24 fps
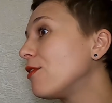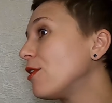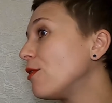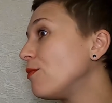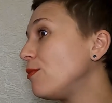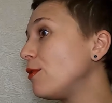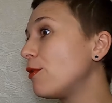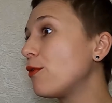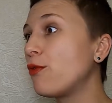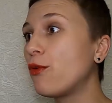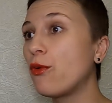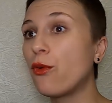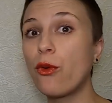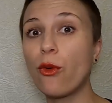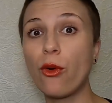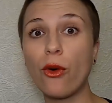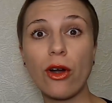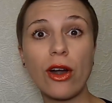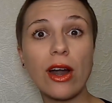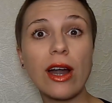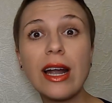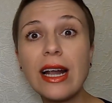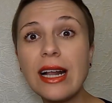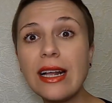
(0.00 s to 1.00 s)
ever
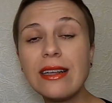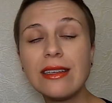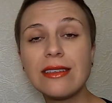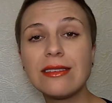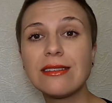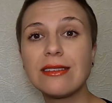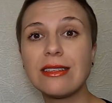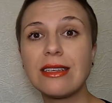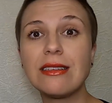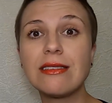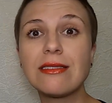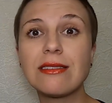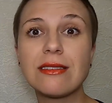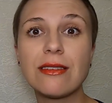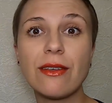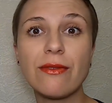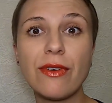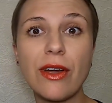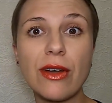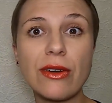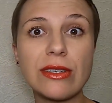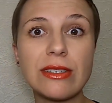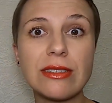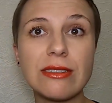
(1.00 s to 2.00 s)
before since
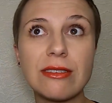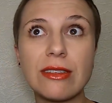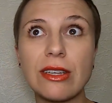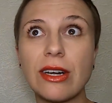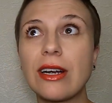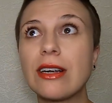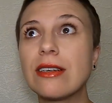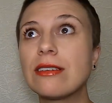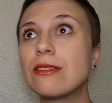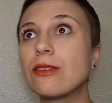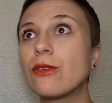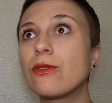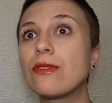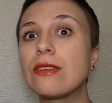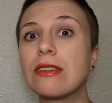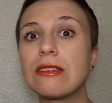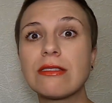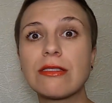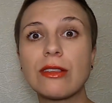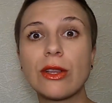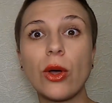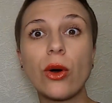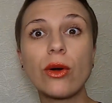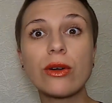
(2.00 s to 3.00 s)
the very start of
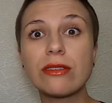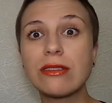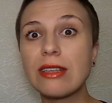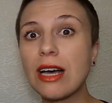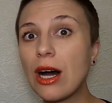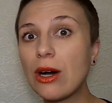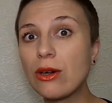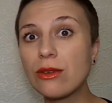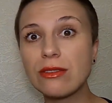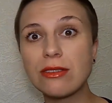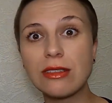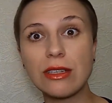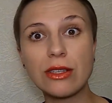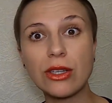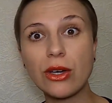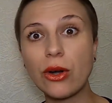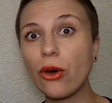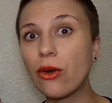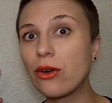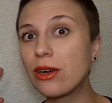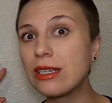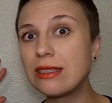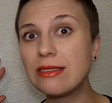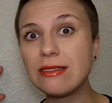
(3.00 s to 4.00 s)
these lockdowns
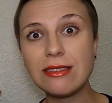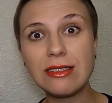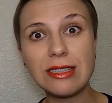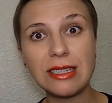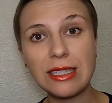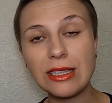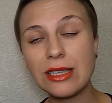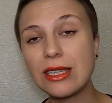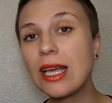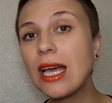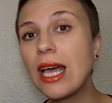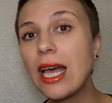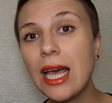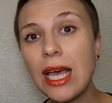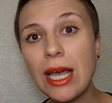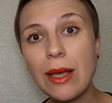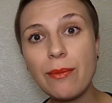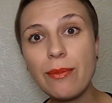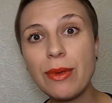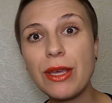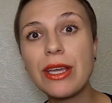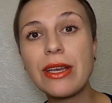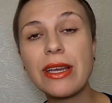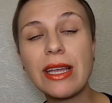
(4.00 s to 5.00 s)
and quarantine
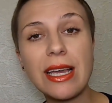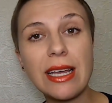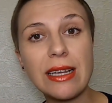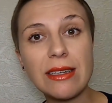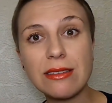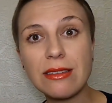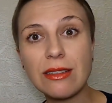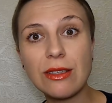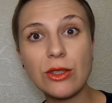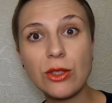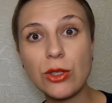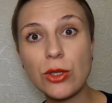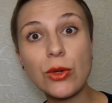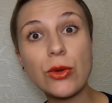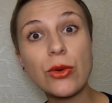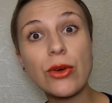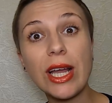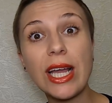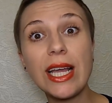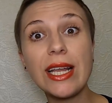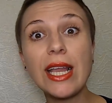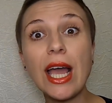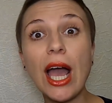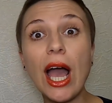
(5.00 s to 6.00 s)
period in
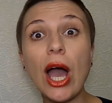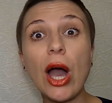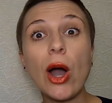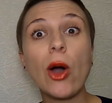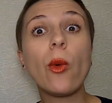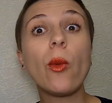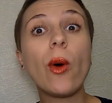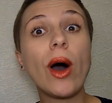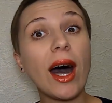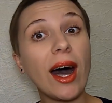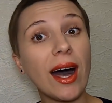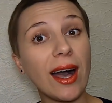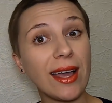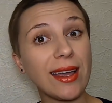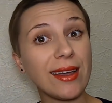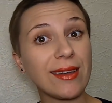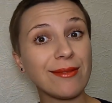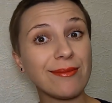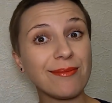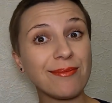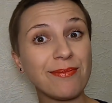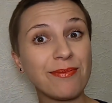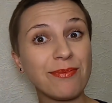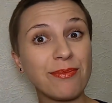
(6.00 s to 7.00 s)
Ukraine. Why?
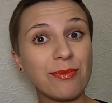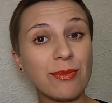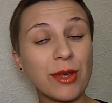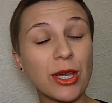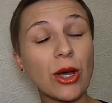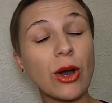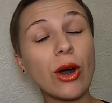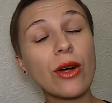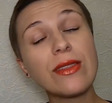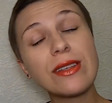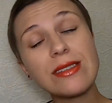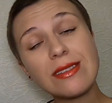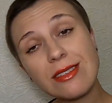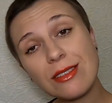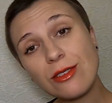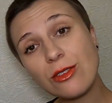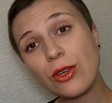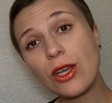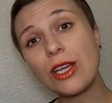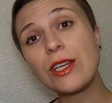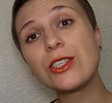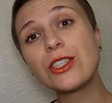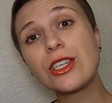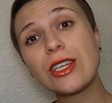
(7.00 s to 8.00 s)
Because the
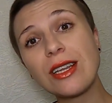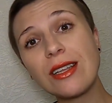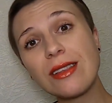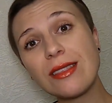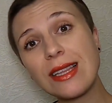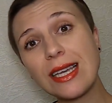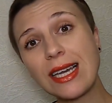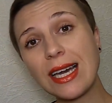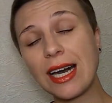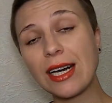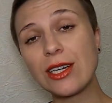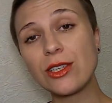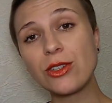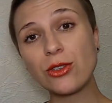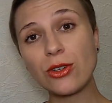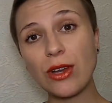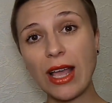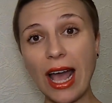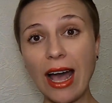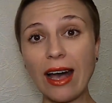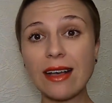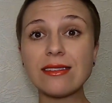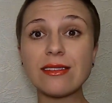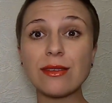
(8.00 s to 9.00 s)
situation in the
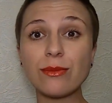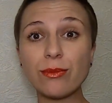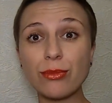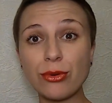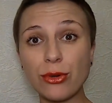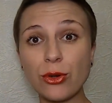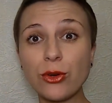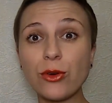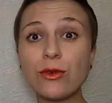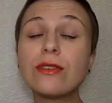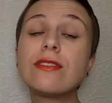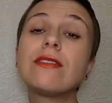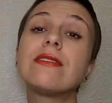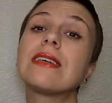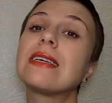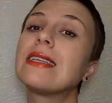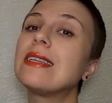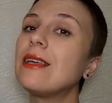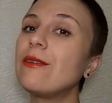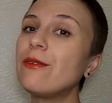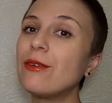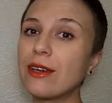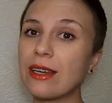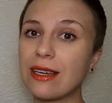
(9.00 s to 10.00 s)
country has improved
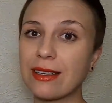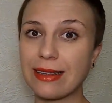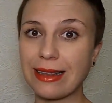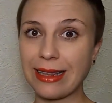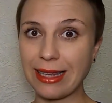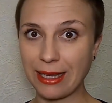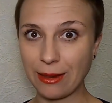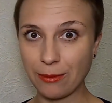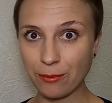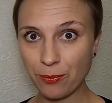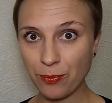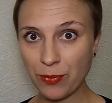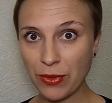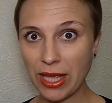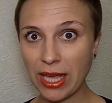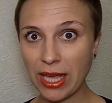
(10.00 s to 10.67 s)
significantly.